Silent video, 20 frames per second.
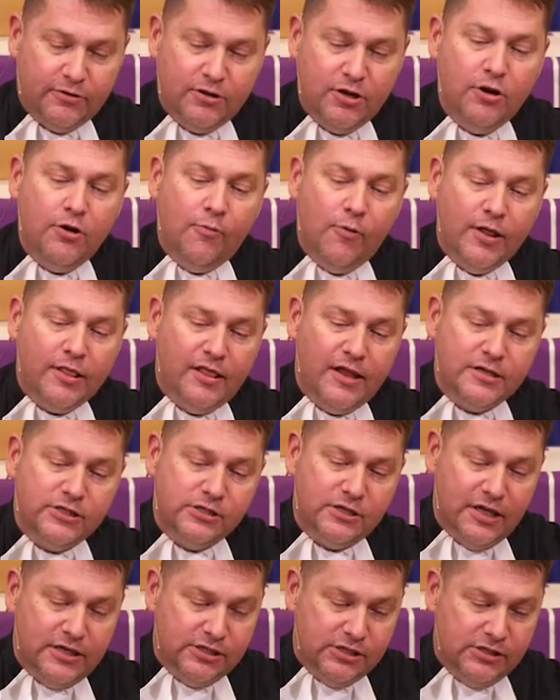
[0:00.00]
You know what?
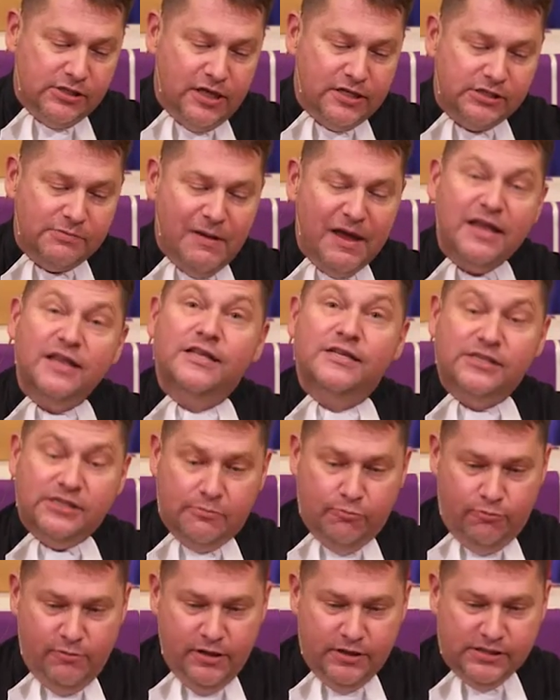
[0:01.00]
Let's make it
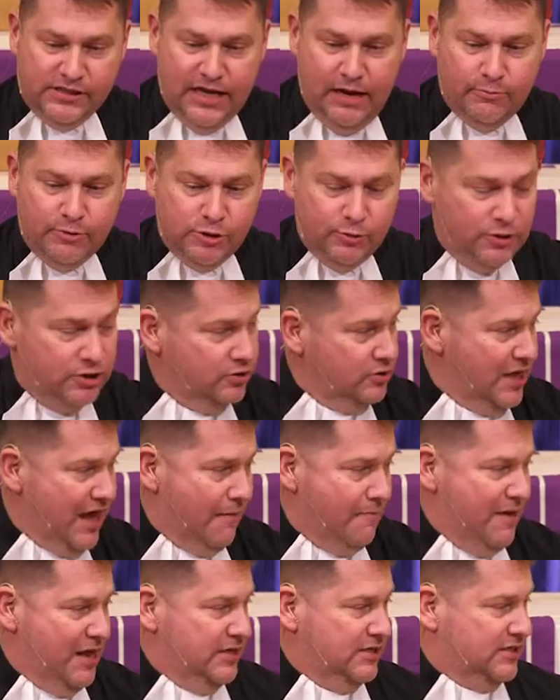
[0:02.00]
this a real sandwich. We'll do
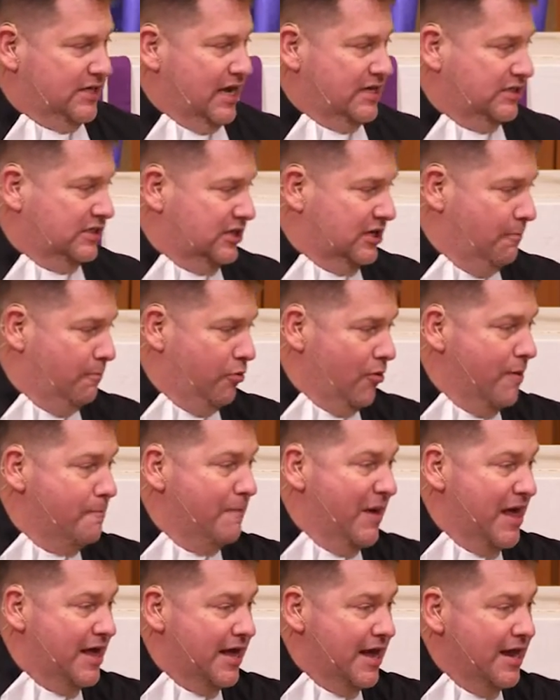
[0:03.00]
that many slices of
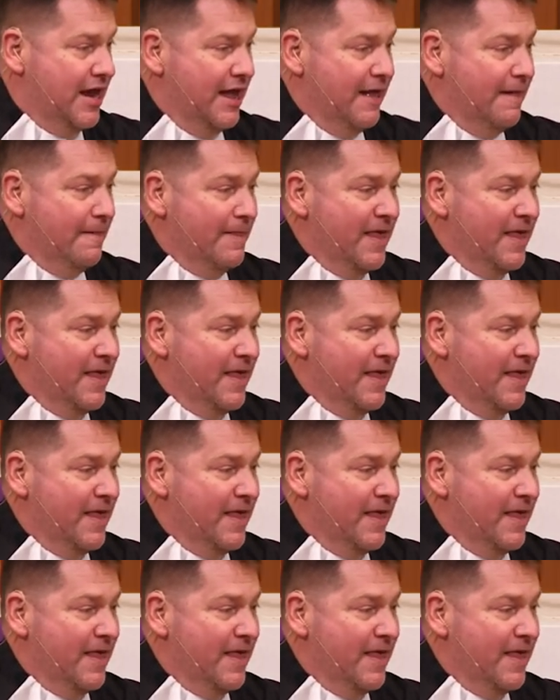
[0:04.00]
bacon.